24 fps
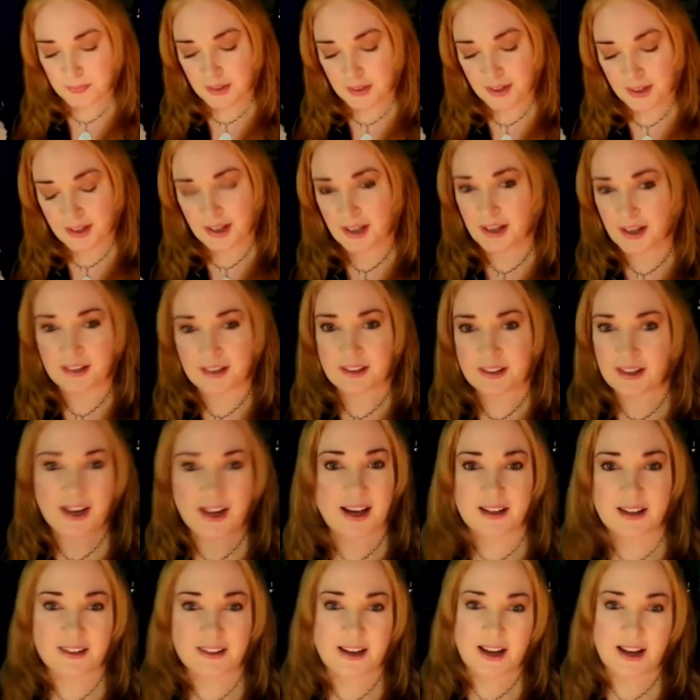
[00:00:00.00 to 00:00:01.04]
And it
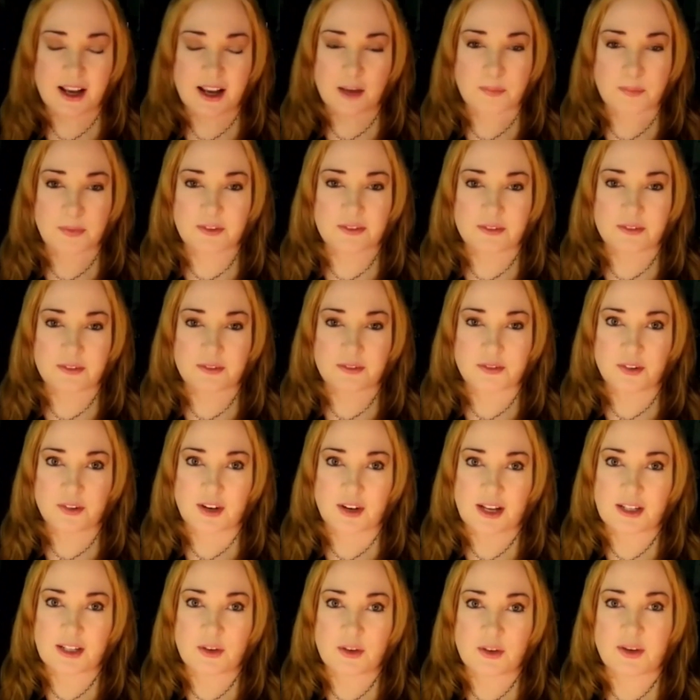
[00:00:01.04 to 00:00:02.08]
hadn't happened for
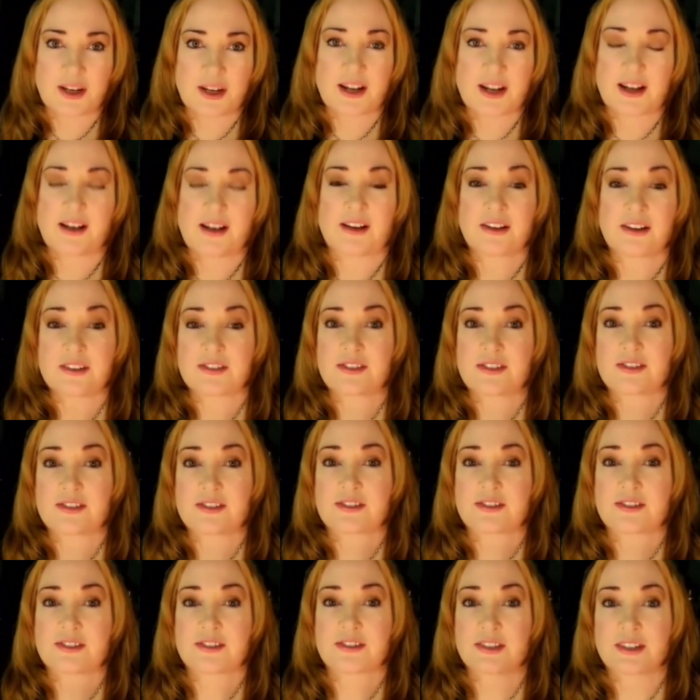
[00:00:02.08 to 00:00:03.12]
anyone
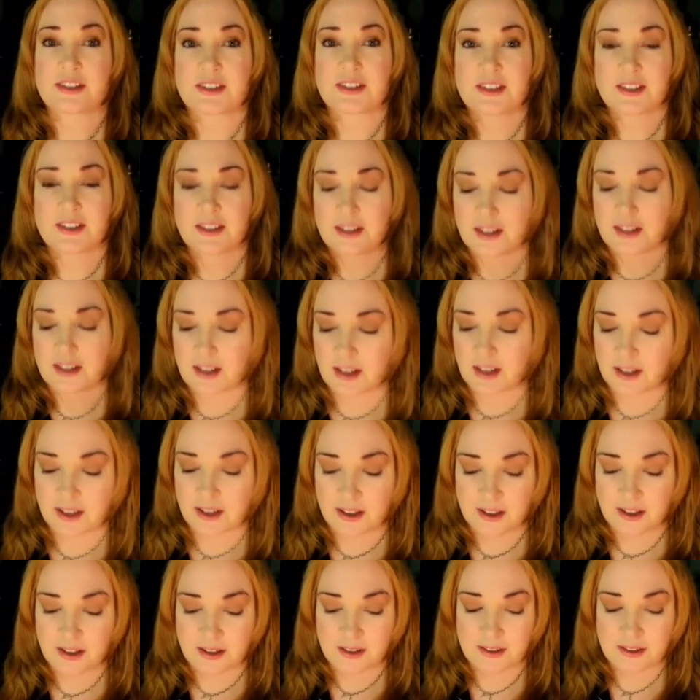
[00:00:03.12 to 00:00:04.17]
else,
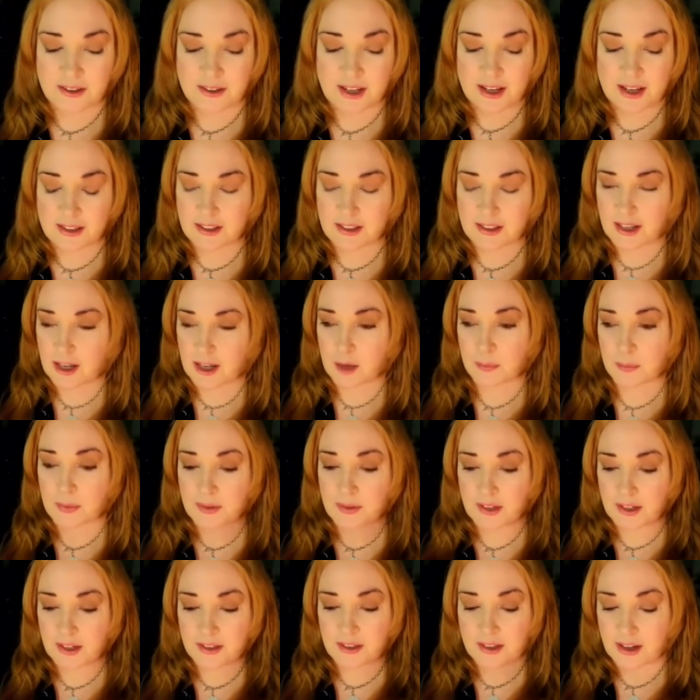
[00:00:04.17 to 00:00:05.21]
hadn't
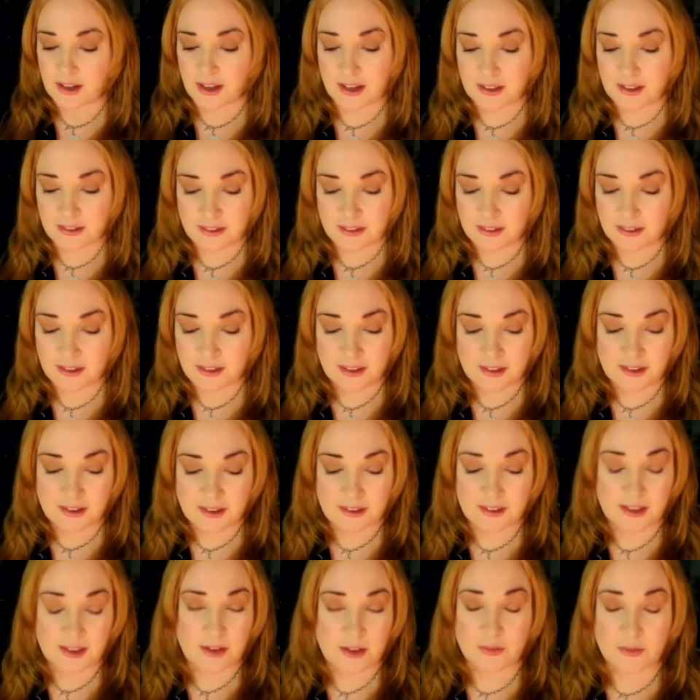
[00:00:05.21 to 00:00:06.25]
happened that night, and it
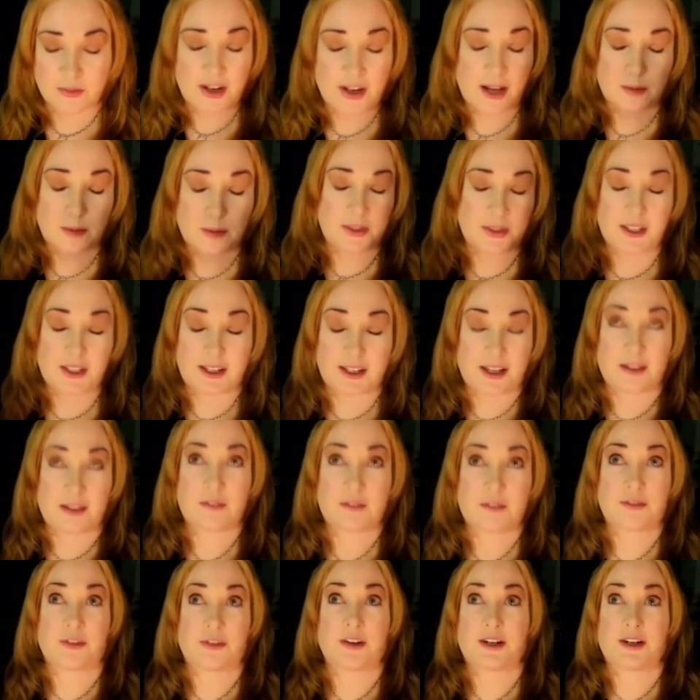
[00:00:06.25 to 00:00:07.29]
never happened again
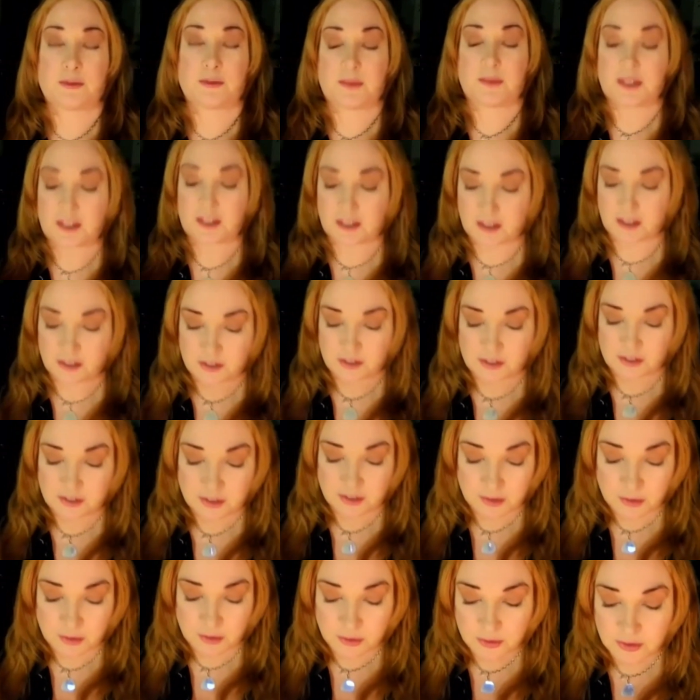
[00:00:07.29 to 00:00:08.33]
for anybody else.
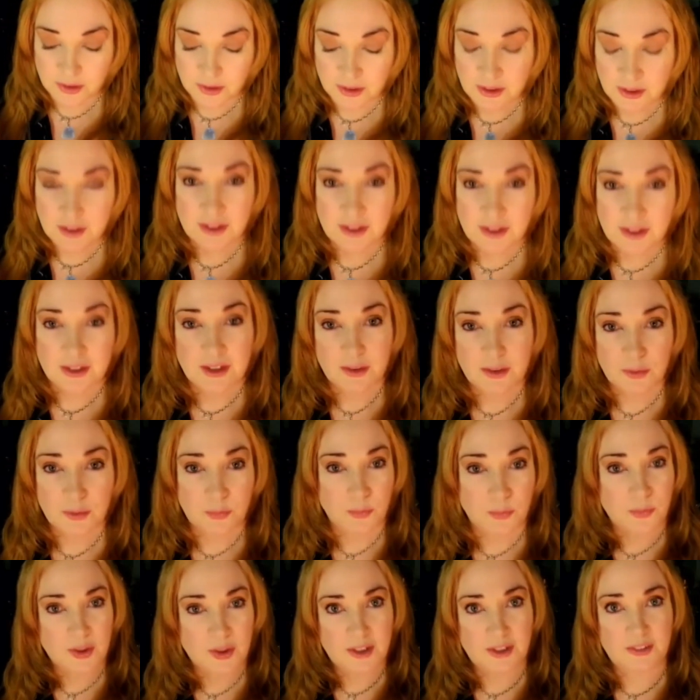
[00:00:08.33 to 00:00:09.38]
So
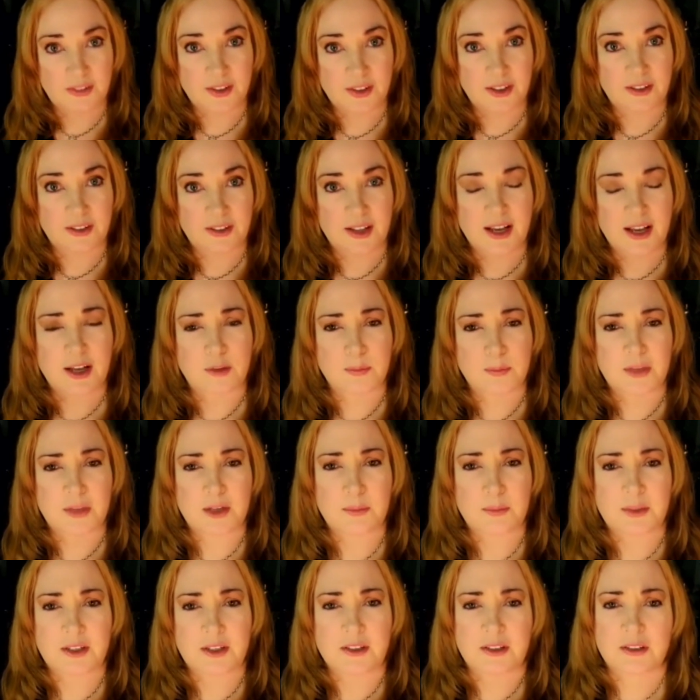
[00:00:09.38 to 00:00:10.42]
what do you think of that?
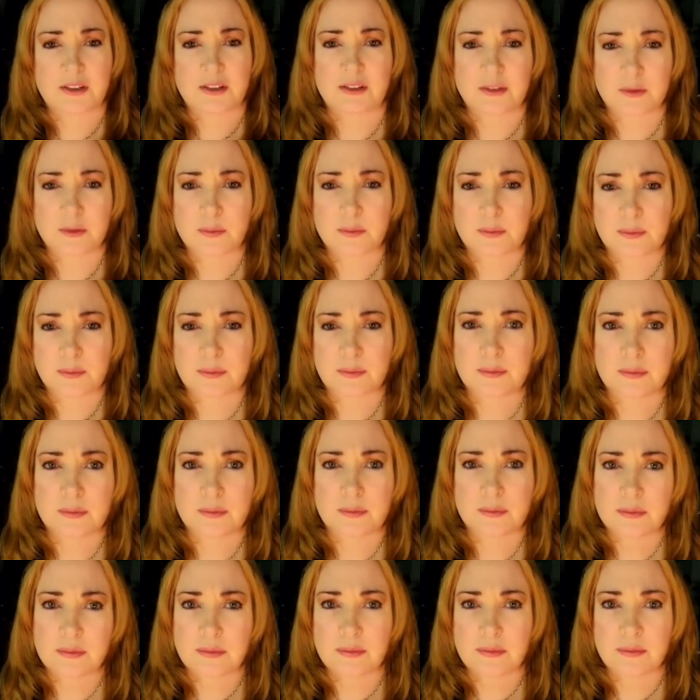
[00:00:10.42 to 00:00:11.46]
Maybe
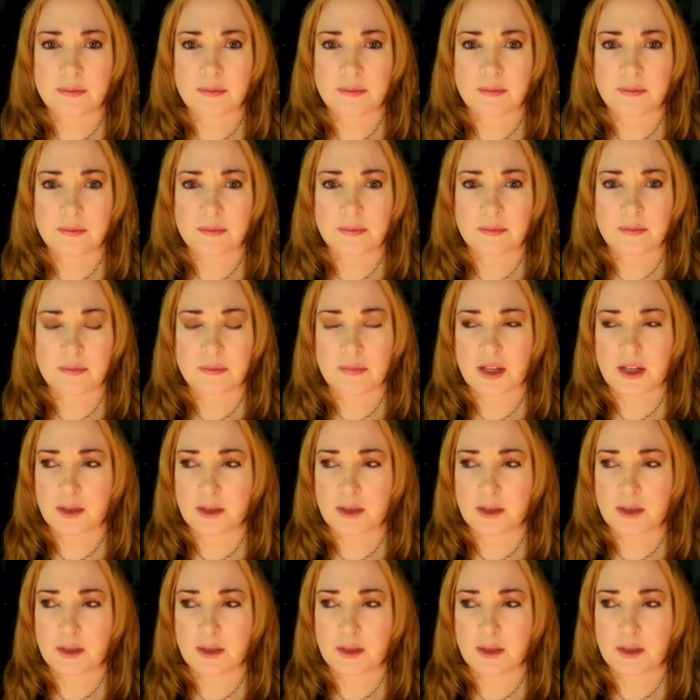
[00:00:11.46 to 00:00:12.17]
the